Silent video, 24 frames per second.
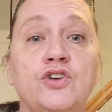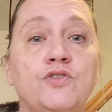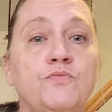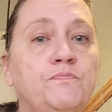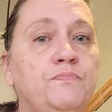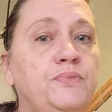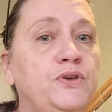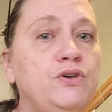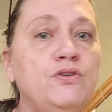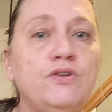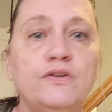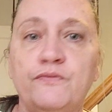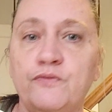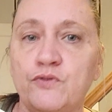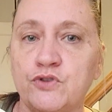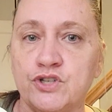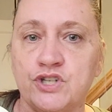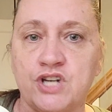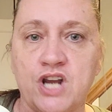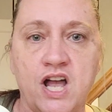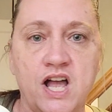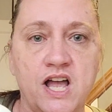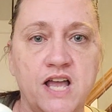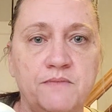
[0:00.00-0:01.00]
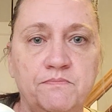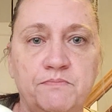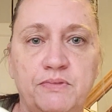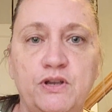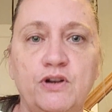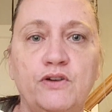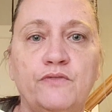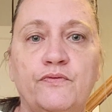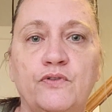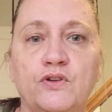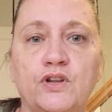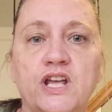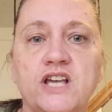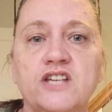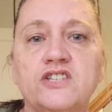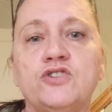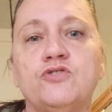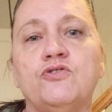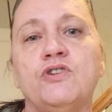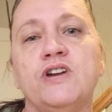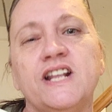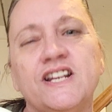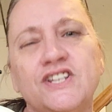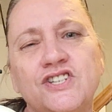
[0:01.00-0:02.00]
beautiful shine, beautiful
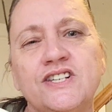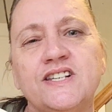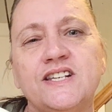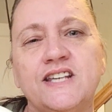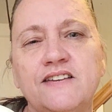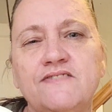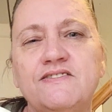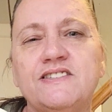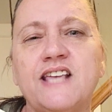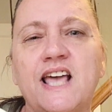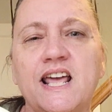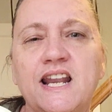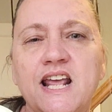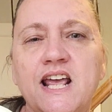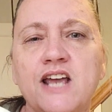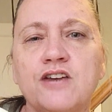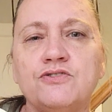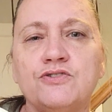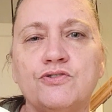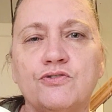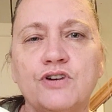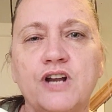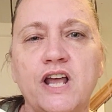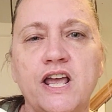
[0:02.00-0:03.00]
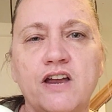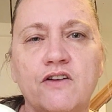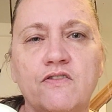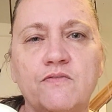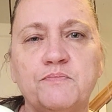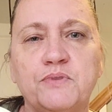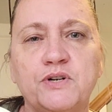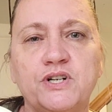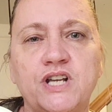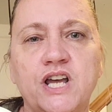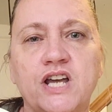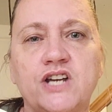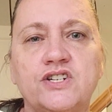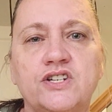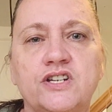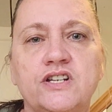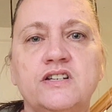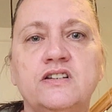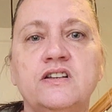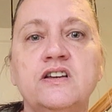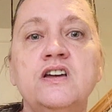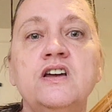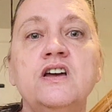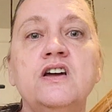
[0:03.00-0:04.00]
luster, and it just gives that extra layer of
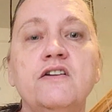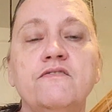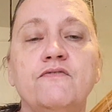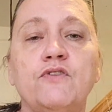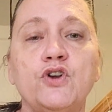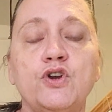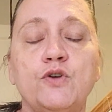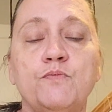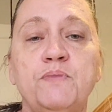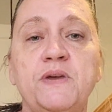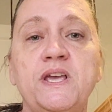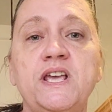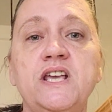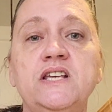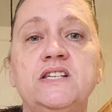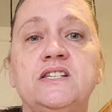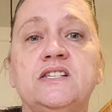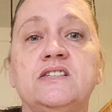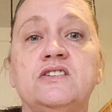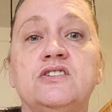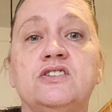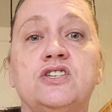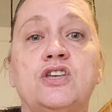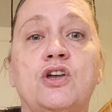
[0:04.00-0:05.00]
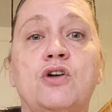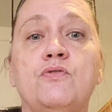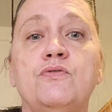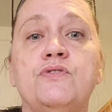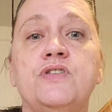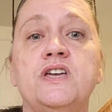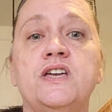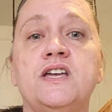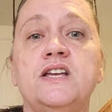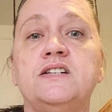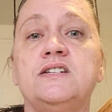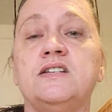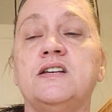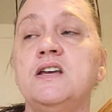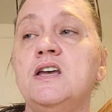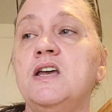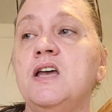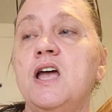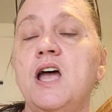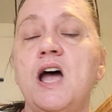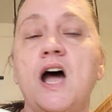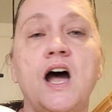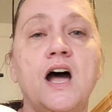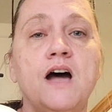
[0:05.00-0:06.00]
protection for your piece so that
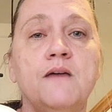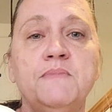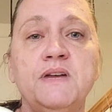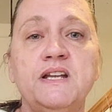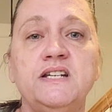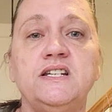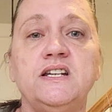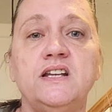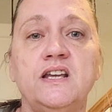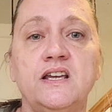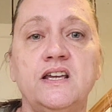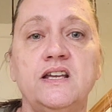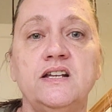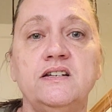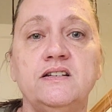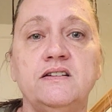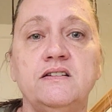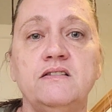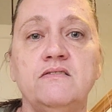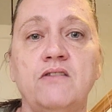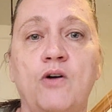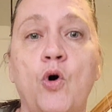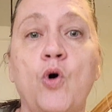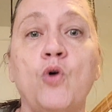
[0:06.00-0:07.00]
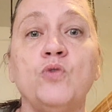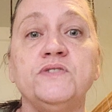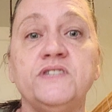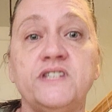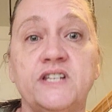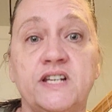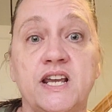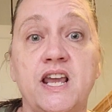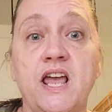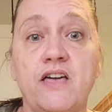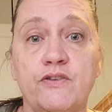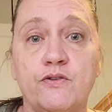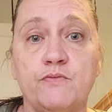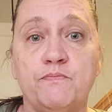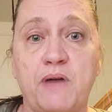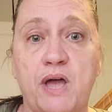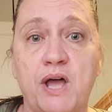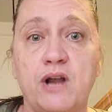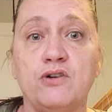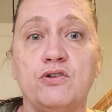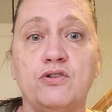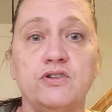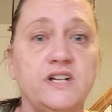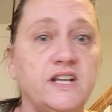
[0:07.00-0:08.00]
it holds together
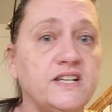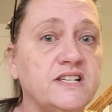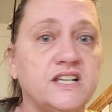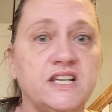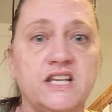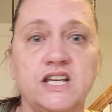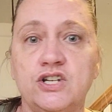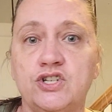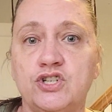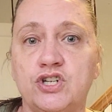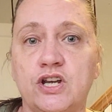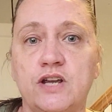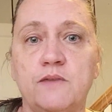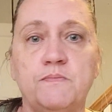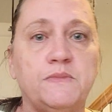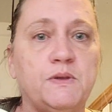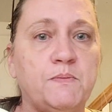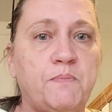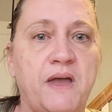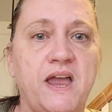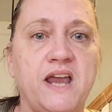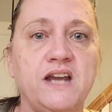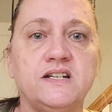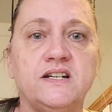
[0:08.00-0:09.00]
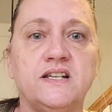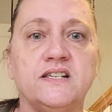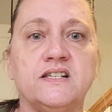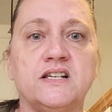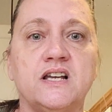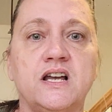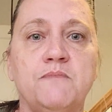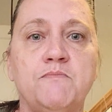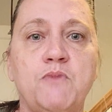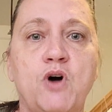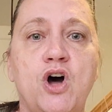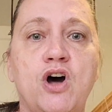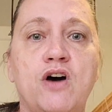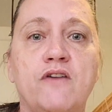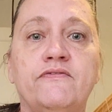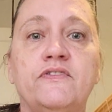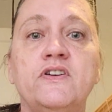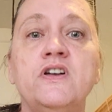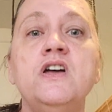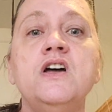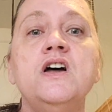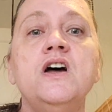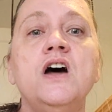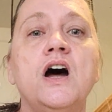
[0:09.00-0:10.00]
better. It doesn't get chipped, the paint doesn't come off.
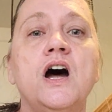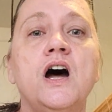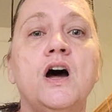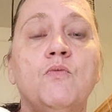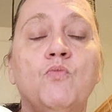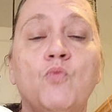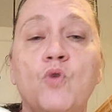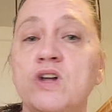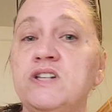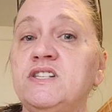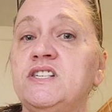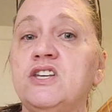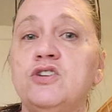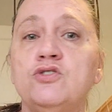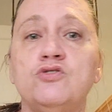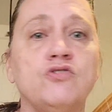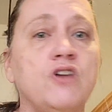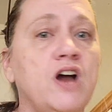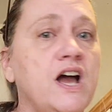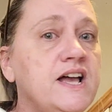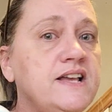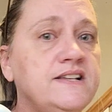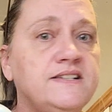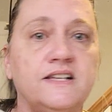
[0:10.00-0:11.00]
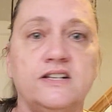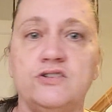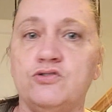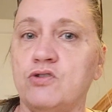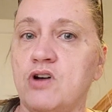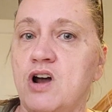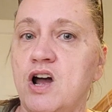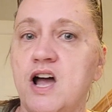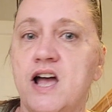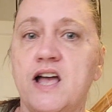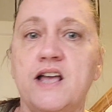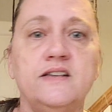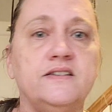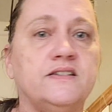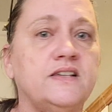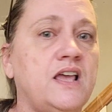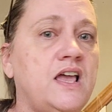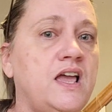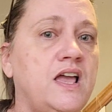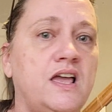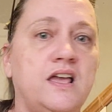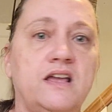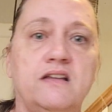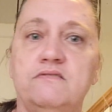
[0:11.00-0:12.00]
Once it dries,
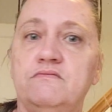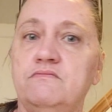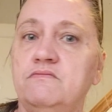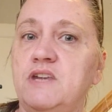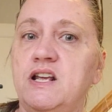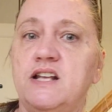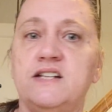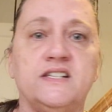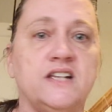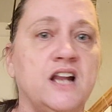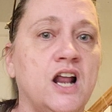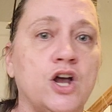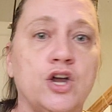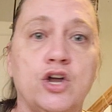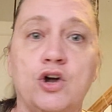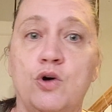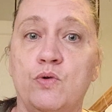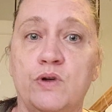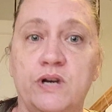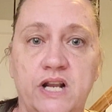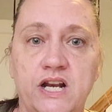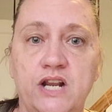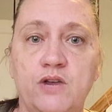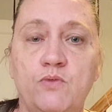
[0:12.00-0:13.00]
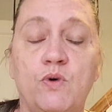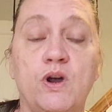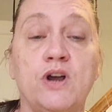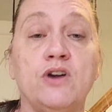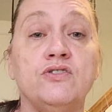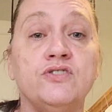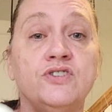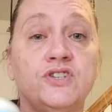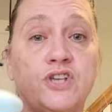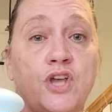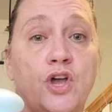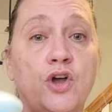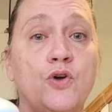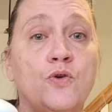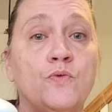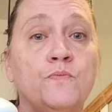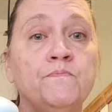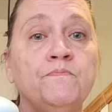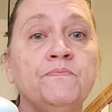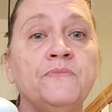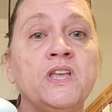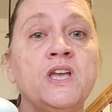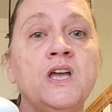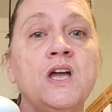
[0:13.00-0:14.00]
and it's not going anywhere. So
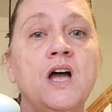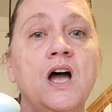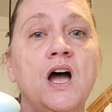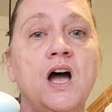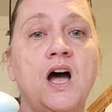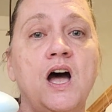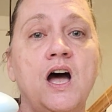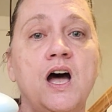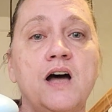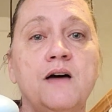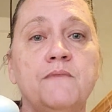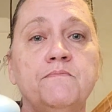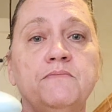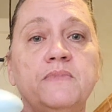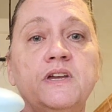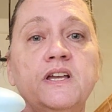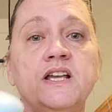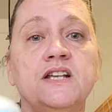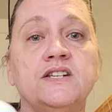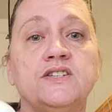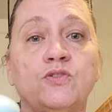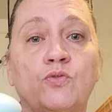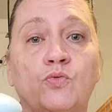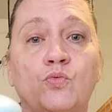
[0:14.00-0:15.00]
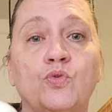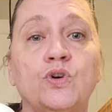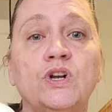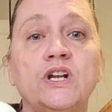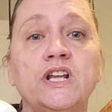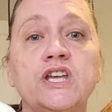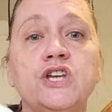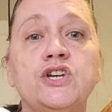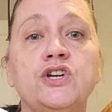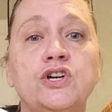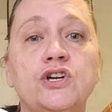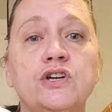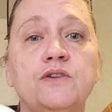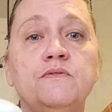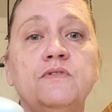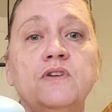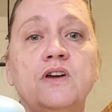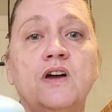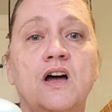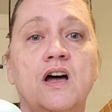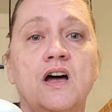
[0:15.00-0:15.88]
it's a really good